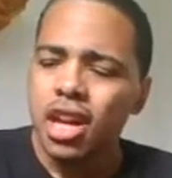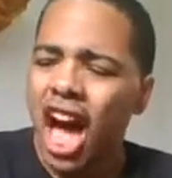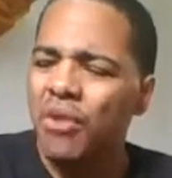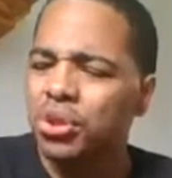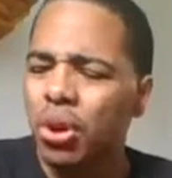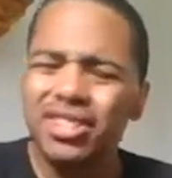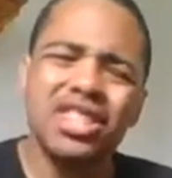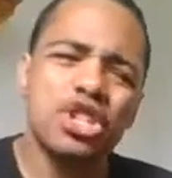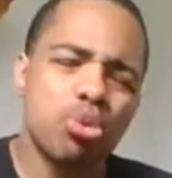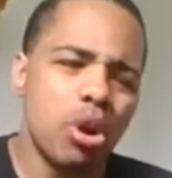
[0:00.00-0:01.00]
I was watching
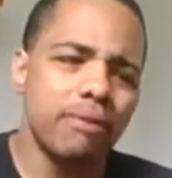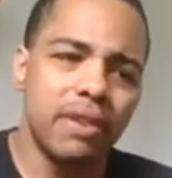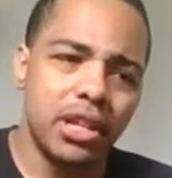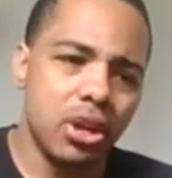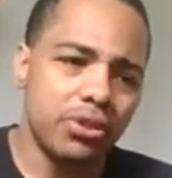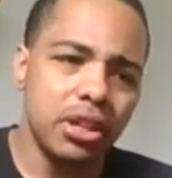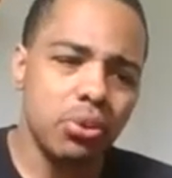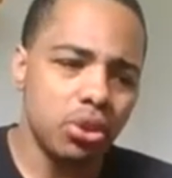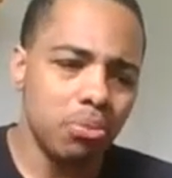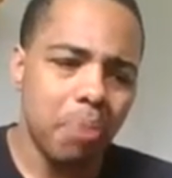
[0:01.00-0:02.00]
this one video, I think it
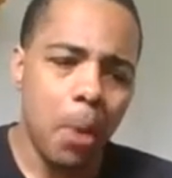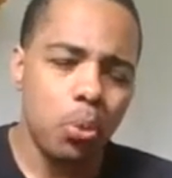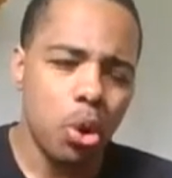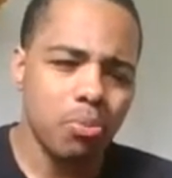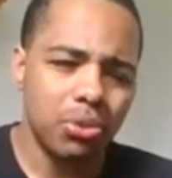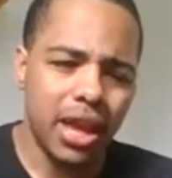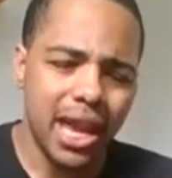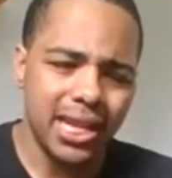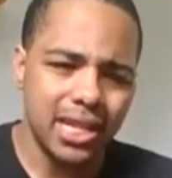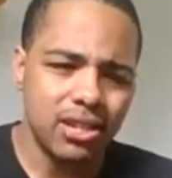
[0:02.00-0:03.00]
was on Popcorn
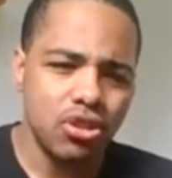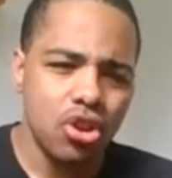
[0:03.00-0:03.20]
Planet,